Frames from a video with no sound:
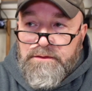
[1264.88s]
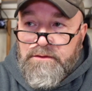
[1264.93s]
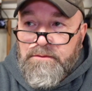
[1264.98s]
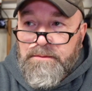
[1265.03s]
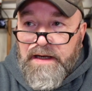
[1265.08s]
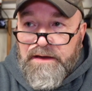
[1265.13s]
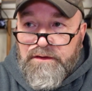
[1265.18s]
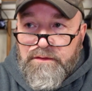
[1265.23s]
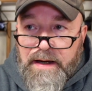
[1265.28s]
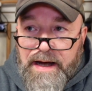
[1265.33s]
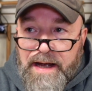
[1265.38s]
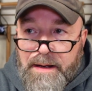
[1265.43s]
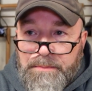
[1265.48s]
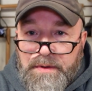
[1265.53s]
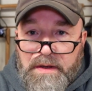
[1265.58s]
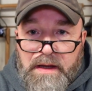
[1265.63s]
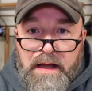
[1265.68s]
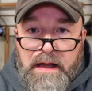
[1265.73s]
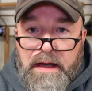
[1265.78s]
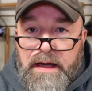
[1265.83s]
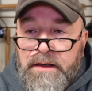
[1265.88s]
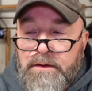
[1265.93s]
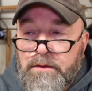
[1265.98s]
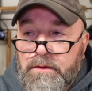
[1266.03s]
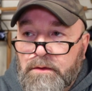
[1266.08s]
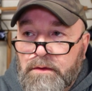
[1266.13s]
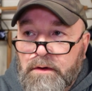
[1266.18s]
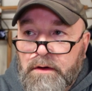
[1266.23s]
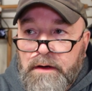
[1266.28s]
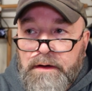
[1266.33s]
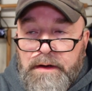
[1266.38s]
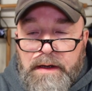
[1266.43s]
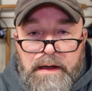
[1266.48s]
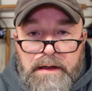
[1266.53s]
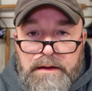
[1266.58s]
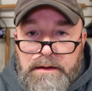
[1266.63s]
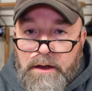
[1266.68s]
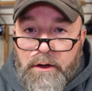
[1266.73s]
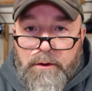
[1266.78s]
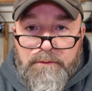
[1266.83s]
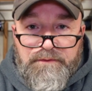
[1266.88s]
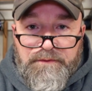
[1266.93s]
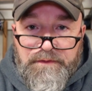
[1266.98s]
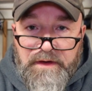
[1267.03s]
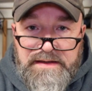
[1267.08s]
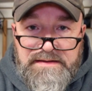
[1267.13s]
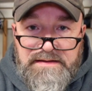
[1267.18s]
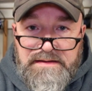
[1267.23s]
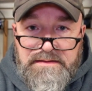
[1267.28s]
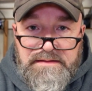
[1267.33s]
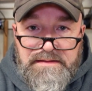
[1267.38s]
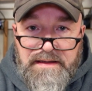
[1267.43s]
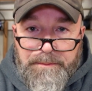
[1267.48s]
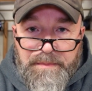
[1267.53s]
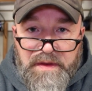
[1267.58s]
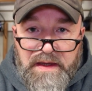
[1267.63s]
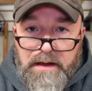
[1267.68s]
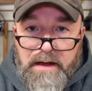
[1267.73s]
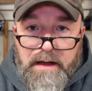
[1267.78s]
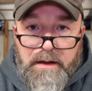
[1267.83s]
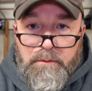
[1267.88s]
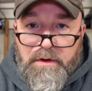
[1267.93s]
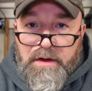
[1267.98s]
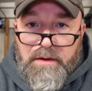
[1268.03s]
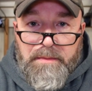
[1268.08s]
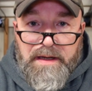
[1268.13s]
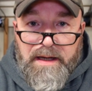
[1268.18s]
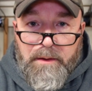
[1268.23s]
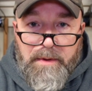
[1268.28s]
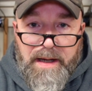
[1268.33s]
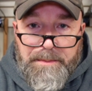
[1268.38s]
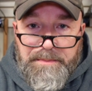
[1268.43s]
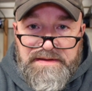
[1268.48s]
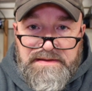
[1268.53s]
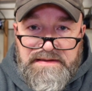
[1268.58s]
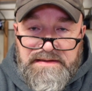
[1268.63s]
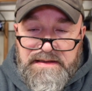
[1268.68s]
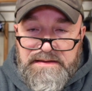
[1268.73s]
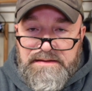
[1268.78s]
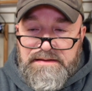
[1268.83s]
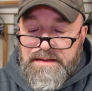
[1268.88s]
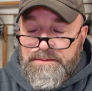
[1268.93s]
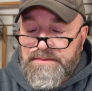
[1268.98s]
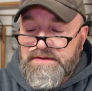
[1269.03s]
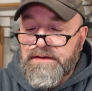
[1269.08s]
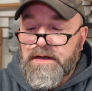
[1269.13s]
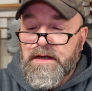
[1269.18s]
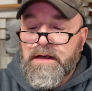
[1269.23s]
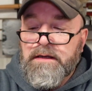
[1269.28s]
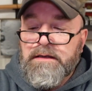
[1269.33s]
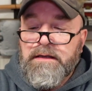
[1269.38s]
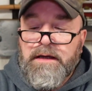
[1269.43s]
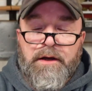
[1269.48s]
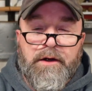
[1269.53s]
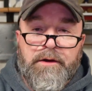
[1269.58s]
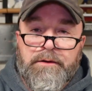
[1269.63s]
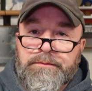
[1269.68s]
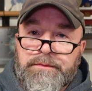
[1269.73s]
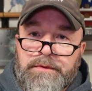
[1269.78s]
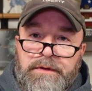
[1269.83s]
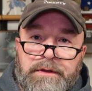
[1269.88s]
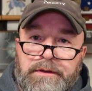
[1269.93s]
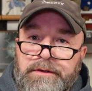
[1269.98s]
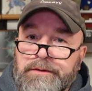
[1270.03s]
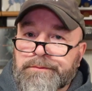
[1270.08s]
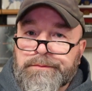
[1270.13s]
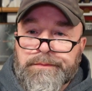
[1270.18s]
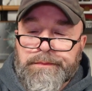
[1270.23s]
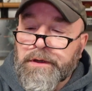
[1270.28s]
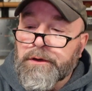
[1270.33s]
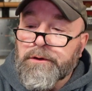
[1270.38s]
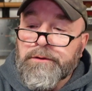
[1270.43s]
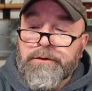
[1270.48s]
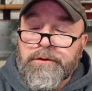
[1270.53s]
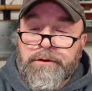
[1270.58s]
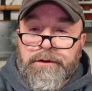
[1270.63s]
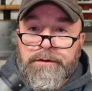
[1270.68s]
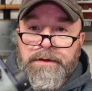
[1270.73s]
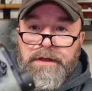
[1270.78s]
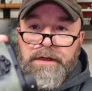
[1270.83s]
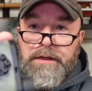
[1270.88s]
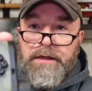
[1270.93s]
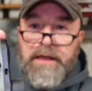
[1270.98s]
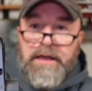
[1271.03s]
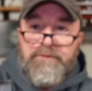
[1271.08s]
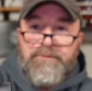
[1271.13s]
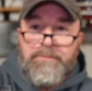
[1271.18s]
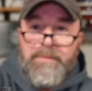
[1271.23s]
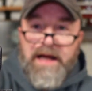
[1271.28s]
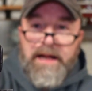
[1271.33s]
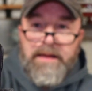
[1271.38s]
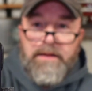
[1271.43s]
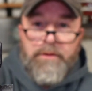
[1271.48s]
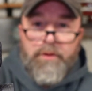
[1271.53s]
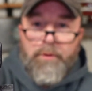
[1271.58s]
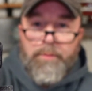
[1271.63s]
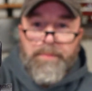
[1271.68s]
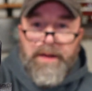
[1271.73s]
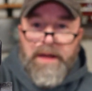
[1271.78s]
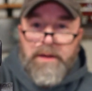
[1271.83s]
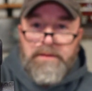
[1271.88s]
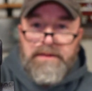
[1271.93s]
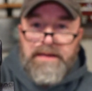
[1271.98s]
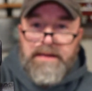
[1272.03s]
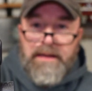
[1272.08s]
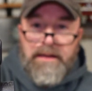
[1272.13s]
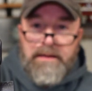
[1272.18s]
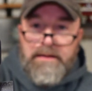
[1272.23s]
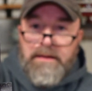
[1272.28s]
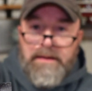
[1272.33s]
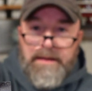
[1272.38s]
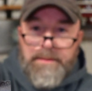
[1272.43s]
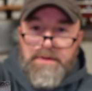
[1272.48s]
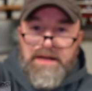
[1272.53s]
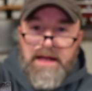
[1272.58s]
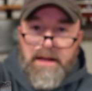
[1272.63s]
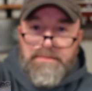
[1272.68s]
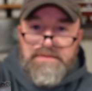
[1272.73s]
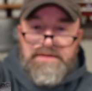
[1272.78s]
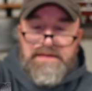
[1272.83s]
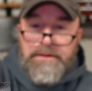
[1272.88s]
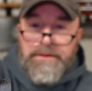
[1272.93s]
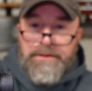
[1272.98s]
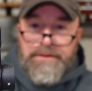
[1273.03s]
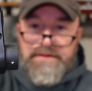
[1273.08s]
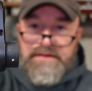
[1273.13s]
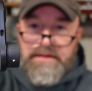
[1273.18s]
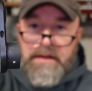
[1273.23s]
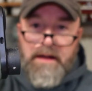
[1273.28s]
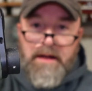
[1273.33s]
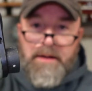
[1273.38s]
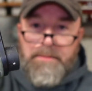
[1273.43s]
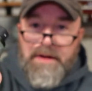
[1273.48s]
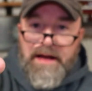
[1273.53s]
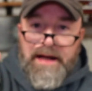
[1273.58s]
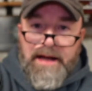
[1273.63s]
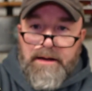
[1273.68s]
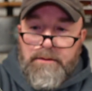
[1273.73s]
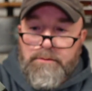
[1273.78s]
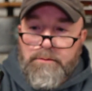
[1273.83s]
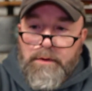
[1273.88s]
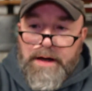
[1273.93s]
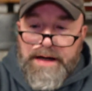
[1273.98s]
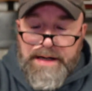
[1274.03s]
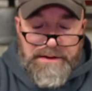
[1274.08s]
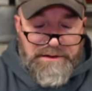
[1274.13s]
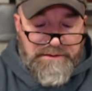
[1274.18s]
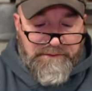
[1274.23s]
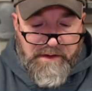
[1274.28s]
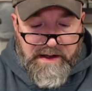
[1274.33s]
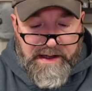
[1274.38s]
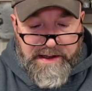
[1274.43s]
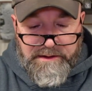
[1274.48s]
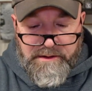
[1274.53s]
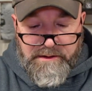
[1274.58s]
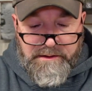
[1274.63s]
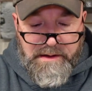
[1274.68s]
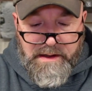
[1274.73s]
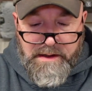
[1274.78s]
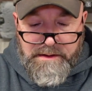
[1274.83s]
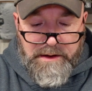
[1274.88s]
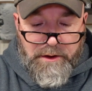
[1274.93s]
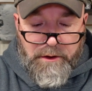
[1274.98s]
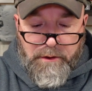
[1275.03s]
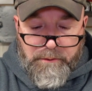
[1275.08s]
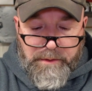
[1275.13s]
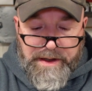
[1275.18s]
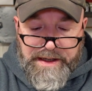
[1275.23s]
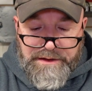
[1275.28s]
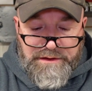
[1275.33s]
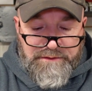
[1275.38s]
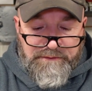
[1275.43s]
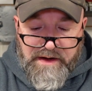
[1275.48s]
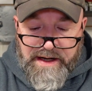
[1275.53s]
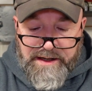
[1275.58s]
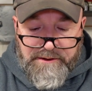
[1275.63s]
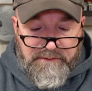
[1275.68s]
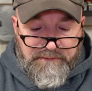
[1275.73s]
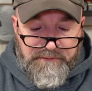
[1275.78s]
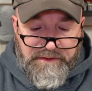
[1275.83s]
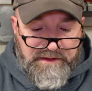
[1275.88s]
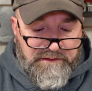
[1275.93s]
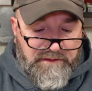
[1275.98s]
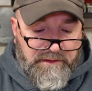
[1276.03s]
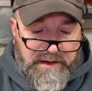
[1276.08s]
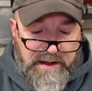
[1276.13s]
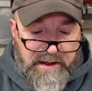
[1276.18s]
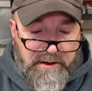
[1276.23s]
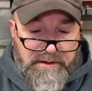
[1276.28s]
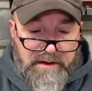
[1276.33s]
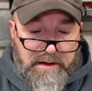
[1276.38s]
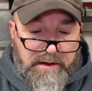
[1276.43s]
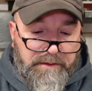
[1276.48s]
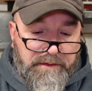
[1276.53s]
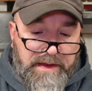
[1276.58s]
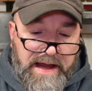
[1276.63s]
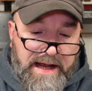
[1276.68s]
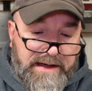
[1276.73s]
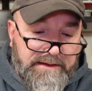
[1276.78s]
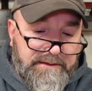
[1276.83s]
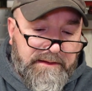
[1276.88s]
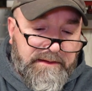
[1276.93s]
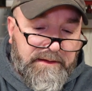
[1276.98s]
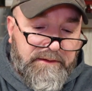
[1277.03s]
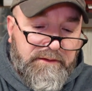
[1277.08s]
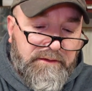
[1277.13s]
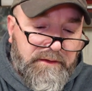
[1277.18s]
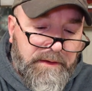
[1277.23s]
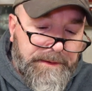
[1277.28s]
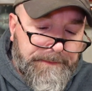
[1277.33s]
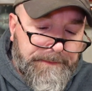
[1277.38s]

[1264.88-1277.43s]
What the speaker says: or my trap line or, you know, fixing something on one of my weapon systems, or if my little belt kit clip comes loose on my rangefinder, you know, rangefinder fits in there, that does.